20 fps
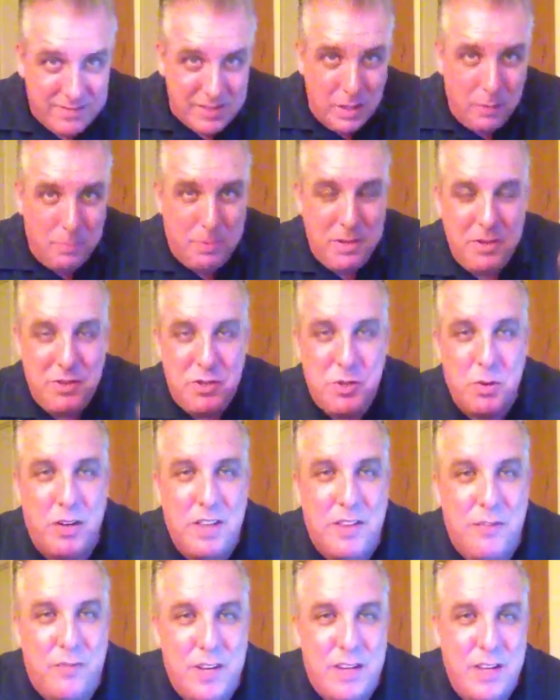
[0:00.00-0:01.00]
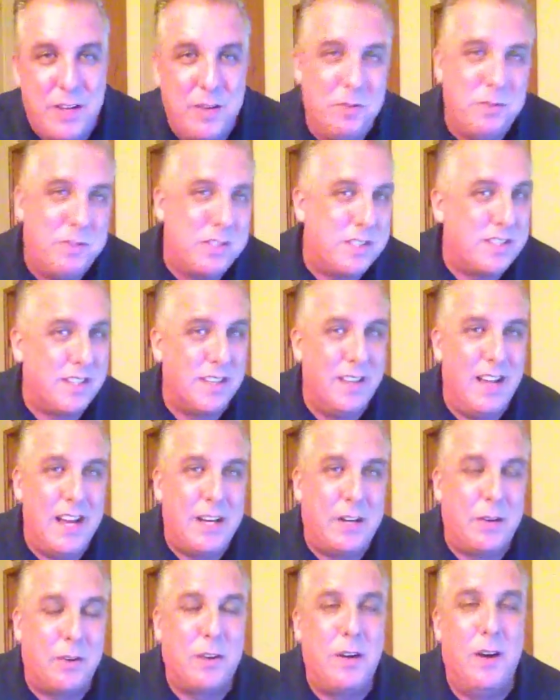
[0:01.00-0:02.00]
hope you enjoyed the video. Just
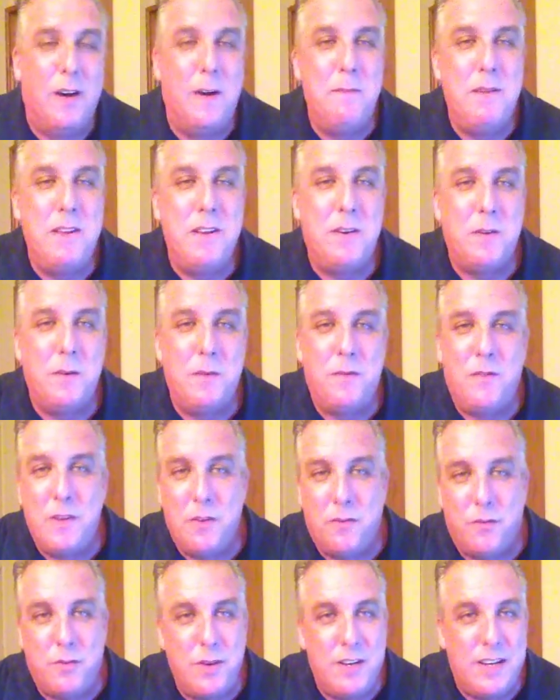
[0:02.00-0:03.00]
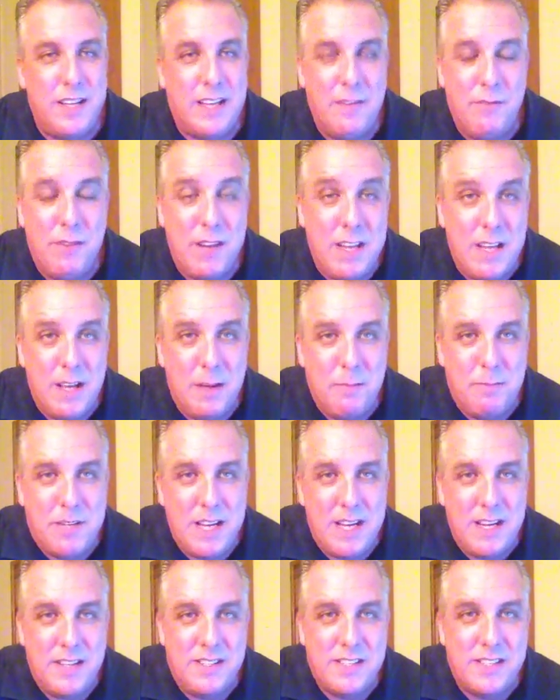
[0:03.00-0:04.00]
like or comment, or feel free to give any
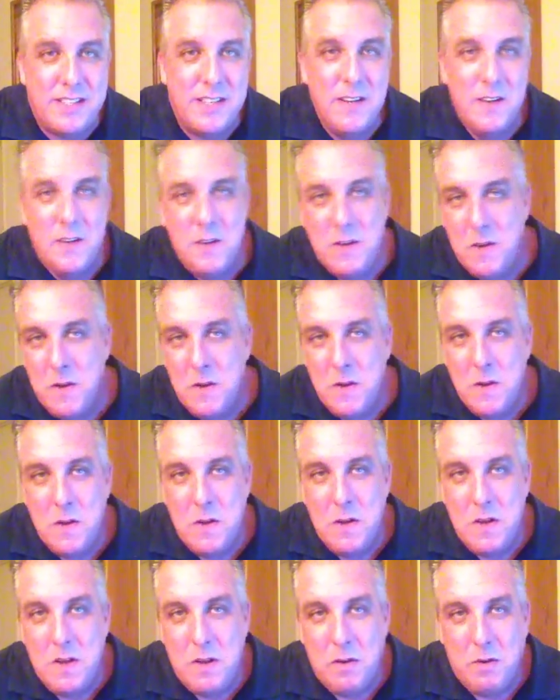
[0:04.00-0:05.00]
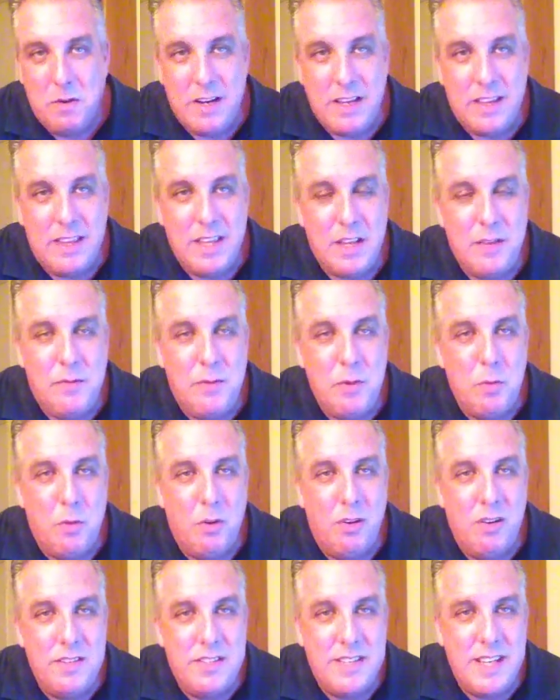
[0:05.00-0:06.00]
updates or anything if you
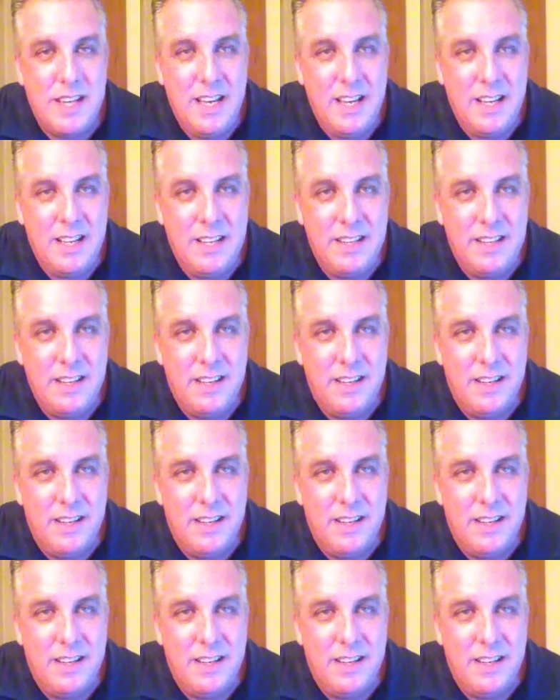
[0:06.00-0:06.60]
want. And